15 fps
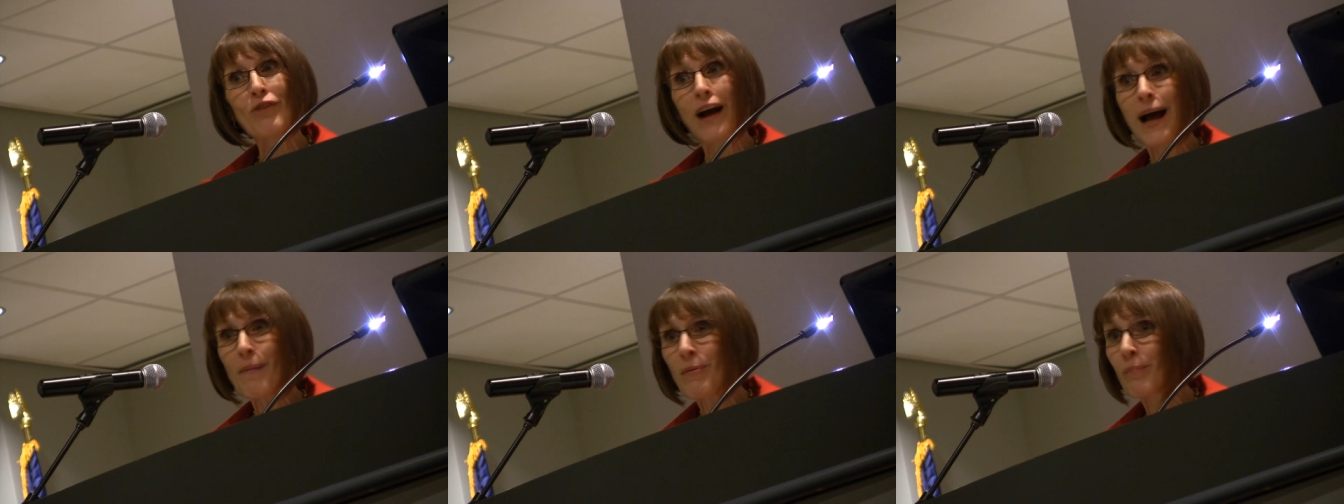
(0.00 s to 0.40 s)

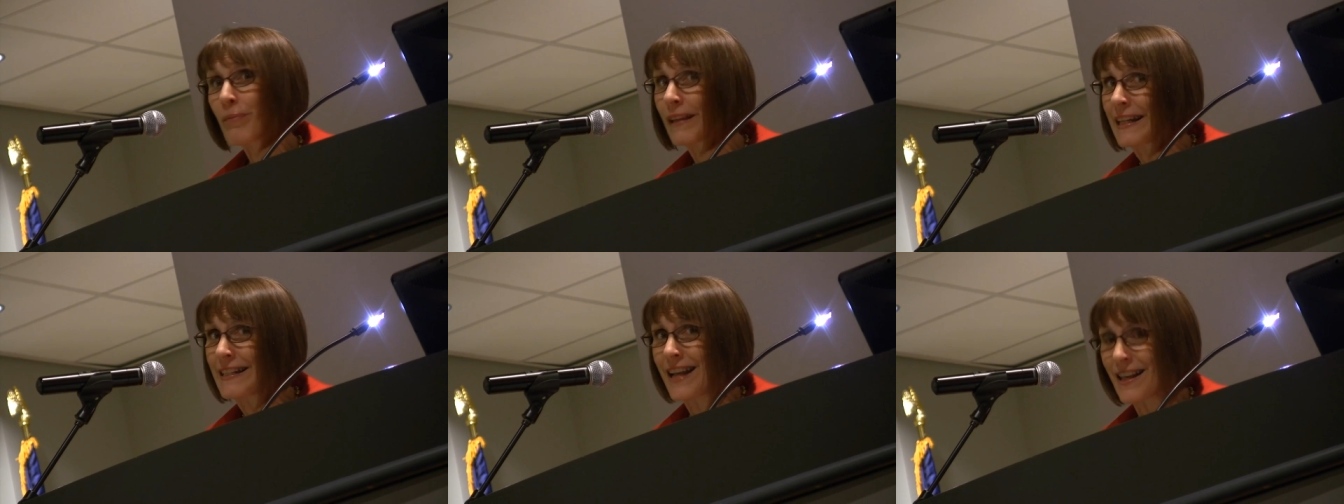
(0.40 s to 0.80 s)

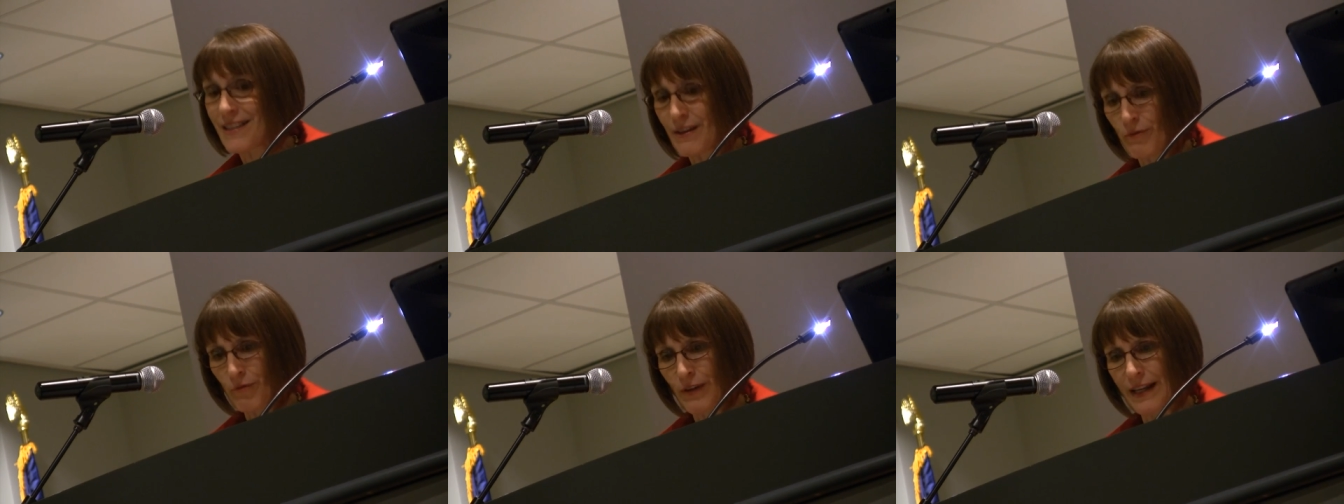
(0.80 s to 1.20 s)
probably
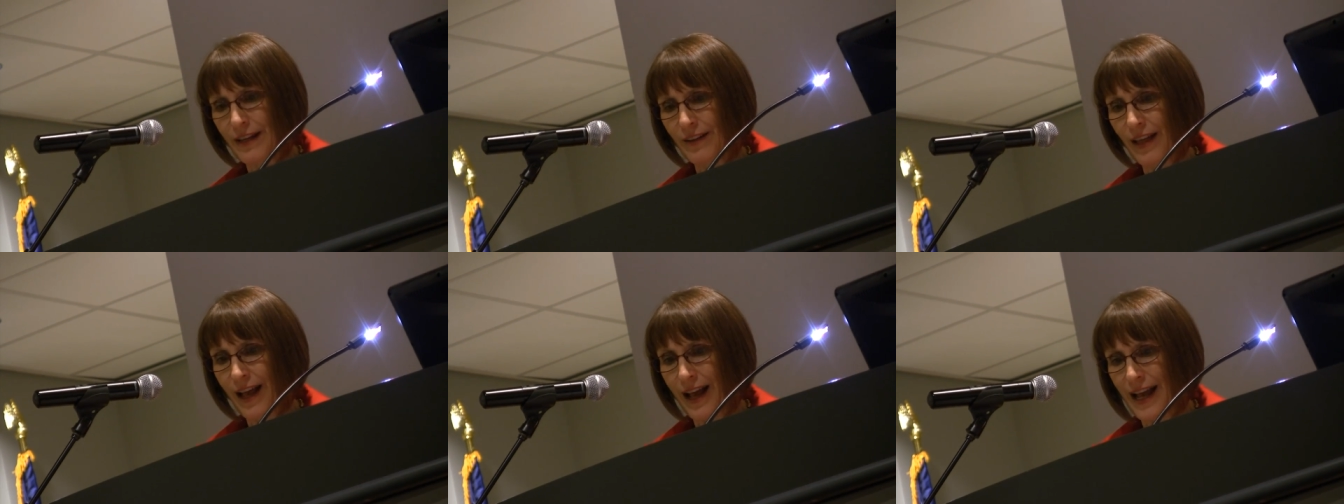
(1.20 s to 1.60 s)
doesn't
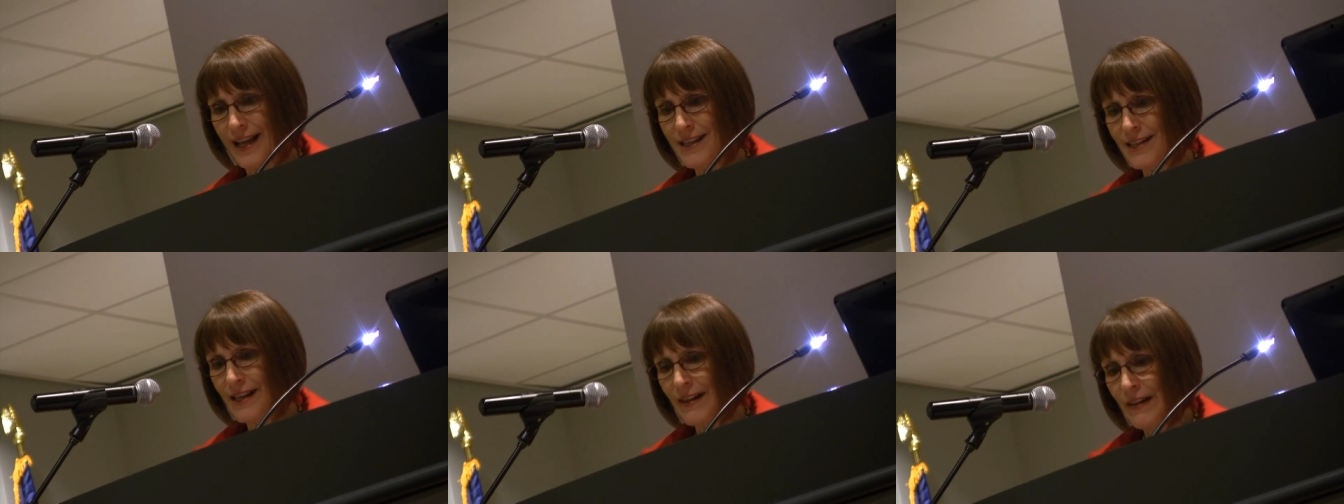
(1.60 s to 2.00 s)

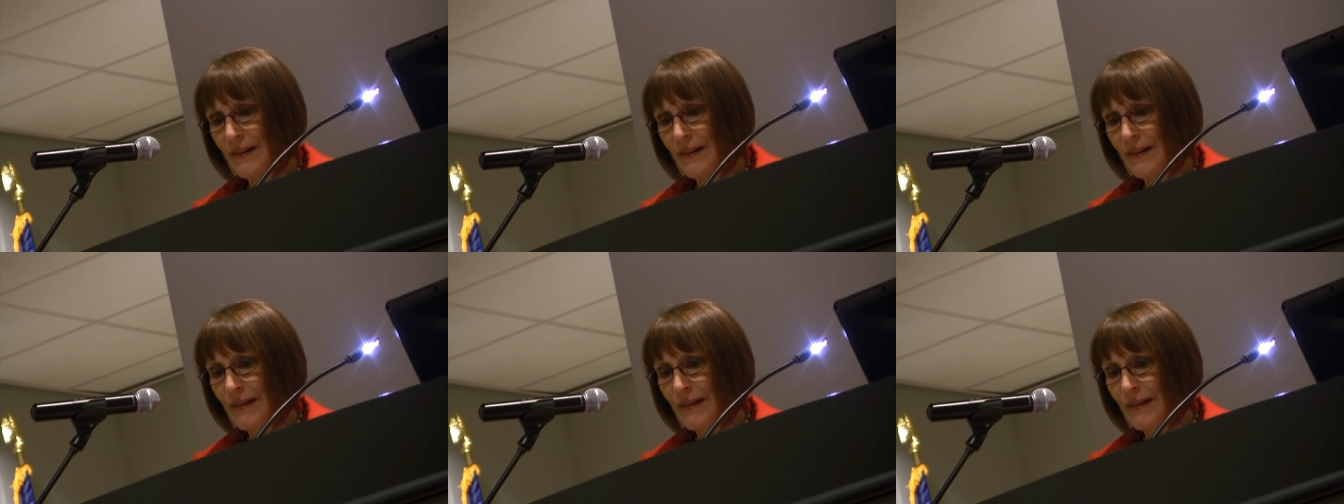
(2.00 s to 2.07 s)
realize